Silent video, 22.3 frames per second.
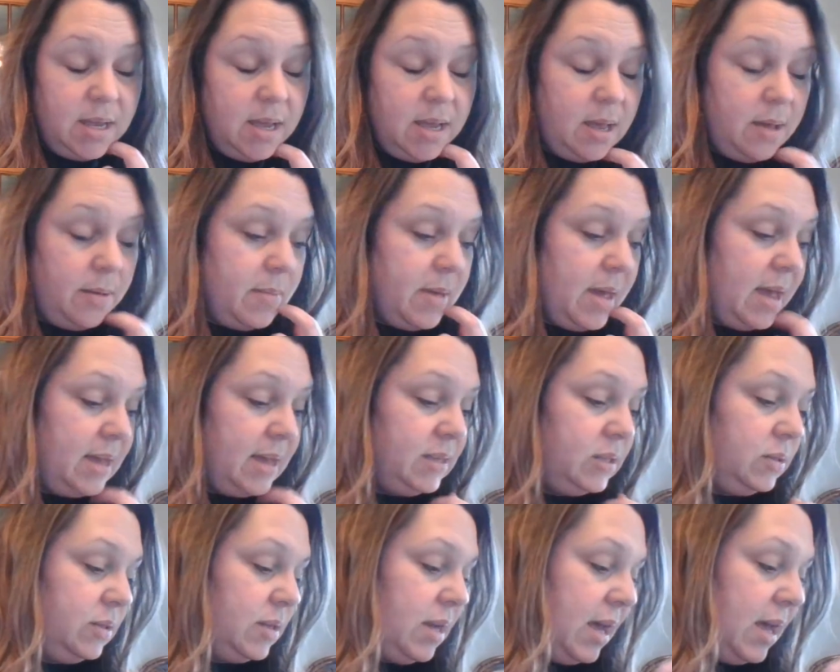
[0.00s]

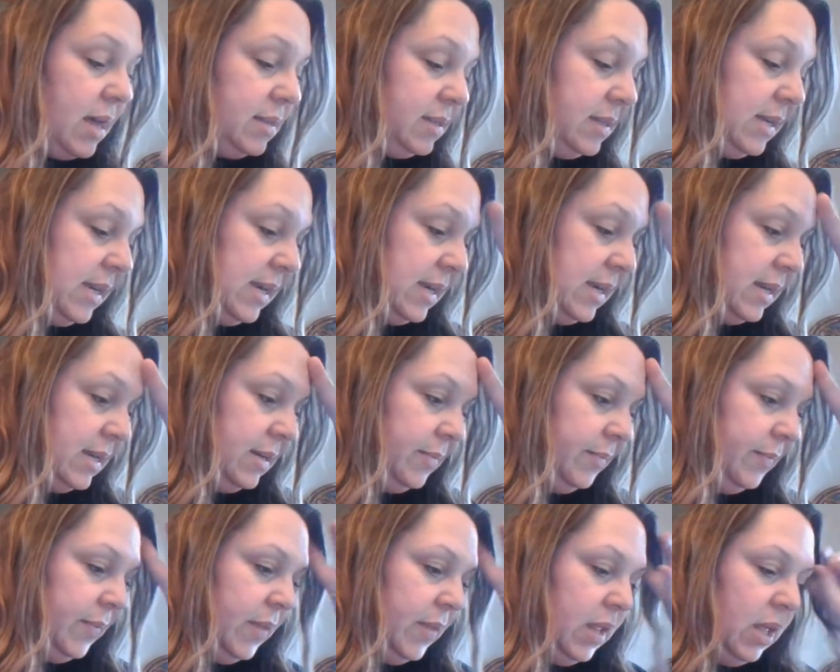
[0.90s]
as needed
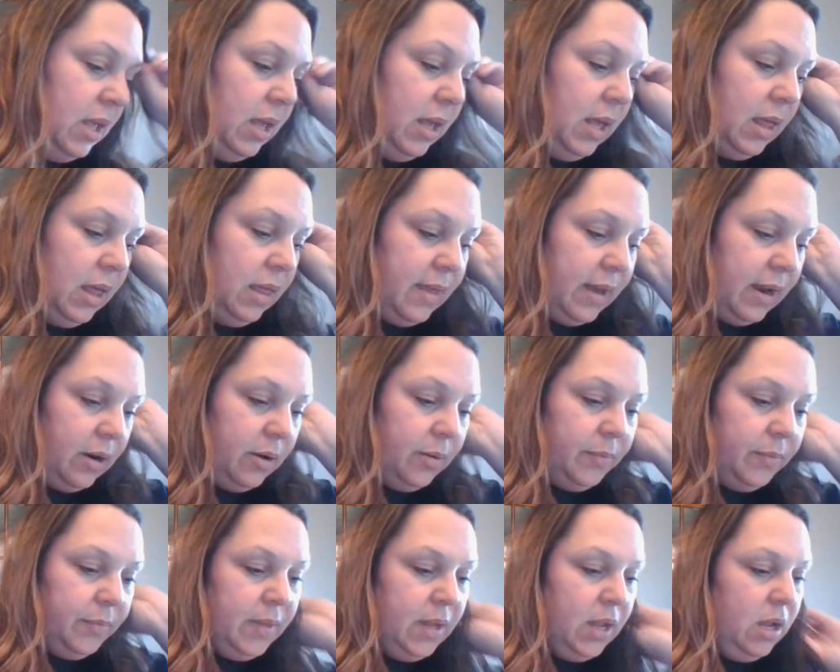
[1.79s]

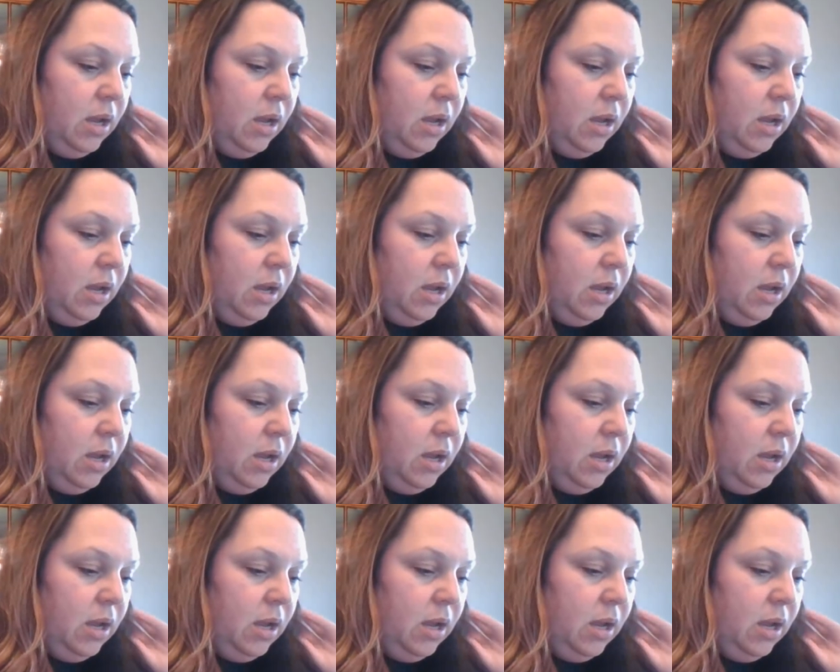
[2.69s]
there.